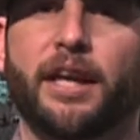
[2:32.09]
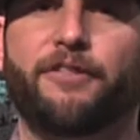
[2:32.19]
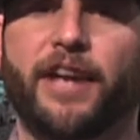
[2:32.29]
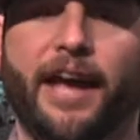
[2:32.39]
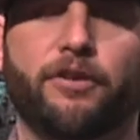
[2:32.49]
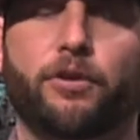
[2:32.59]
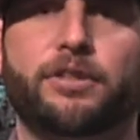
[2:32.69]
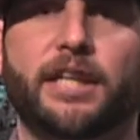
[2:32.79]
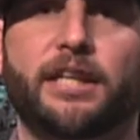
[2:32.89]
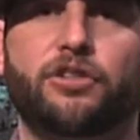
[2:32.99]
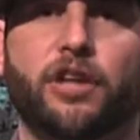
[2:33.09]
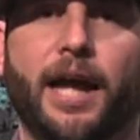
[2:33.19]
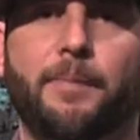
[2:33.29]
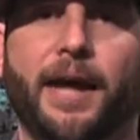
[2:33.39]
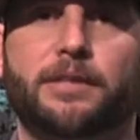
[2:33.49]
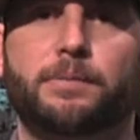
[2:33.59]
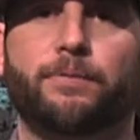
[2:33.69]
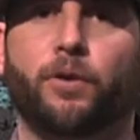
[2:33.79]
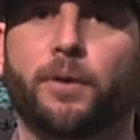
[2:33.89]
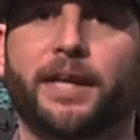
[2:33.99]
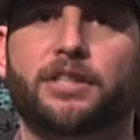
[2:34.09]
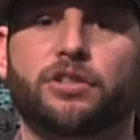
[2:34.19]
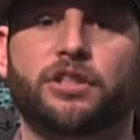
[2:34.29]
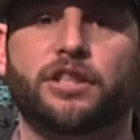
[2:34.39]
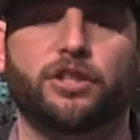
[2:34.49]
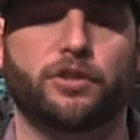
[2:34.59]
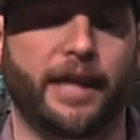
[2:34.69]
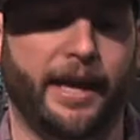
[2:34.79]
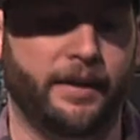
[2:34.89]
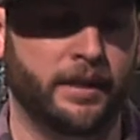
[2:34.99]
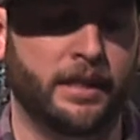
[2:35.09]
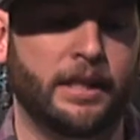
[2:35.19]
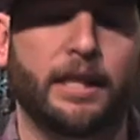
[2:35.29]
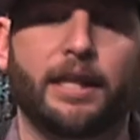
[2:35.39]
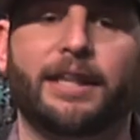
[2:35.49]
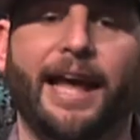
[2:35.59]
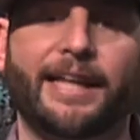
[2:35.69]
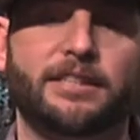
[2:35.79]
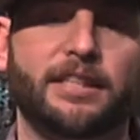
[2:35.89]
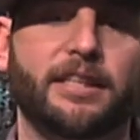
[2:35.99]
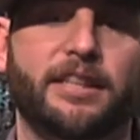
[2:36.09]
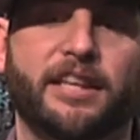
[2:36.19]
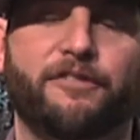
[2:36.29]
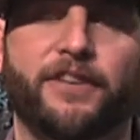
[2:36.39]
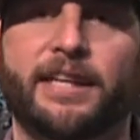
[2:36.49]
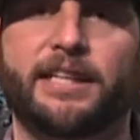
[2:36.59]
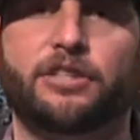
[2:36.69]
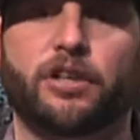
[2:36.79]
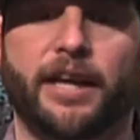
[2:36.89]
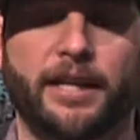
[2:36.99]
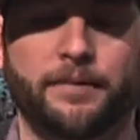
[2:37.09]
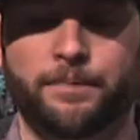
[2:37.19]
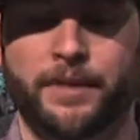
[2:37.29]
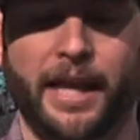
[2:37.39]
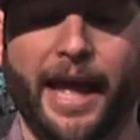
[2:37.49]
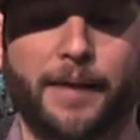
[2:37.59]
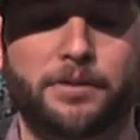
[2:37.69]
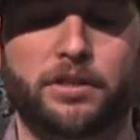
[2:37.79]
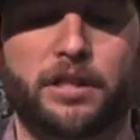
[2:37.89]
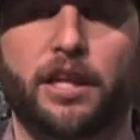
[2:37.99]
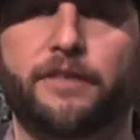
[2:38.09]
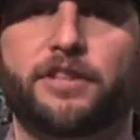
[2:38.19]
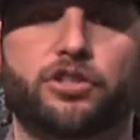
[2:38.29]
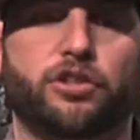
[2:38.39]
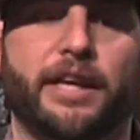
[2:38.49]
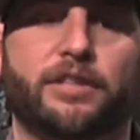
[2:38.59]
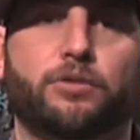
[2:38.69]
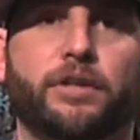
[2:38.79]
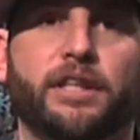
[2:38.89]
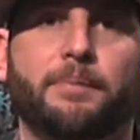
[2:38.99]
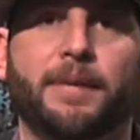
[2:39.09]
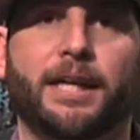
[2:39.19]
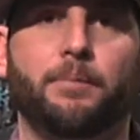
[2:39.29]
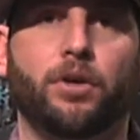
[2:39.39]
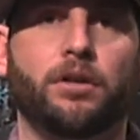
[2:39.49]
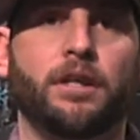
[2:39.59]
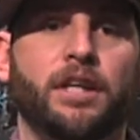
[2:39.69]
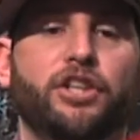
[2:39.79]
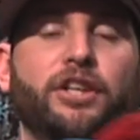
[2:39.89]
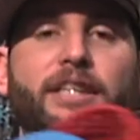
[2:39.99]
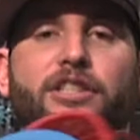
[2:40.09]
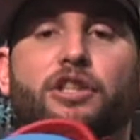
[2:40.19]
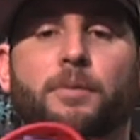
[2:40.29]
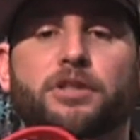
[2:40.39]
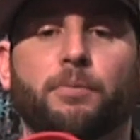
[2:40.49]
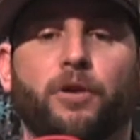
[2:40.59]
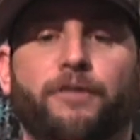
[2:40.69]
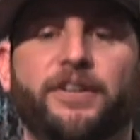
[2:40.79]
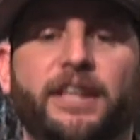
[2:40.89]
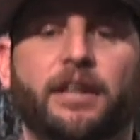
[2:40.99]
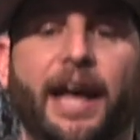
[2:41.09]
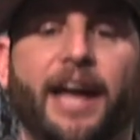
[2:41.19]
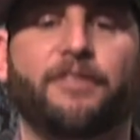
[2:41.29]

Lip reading: if you haven't rotated your high backs before, make sure you do that. Lastly, the Infinity tray. Absolutely love this tray. It's really minimal. You get so much more feel out